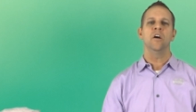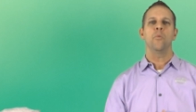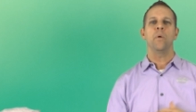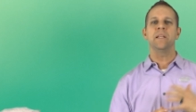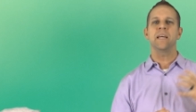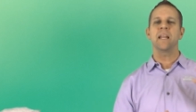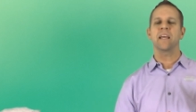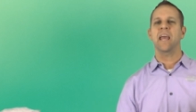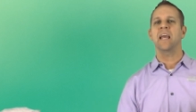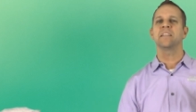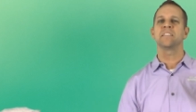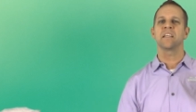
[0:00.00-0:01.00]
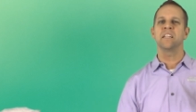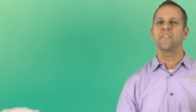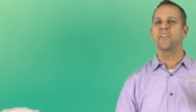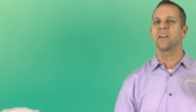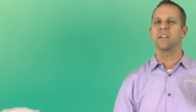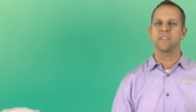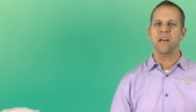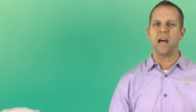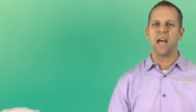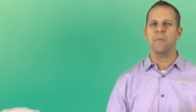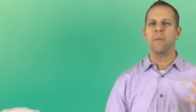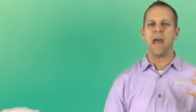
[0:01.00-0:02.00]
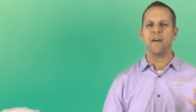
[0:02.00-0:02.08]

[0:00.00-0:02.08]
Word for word: We dedicate significant time,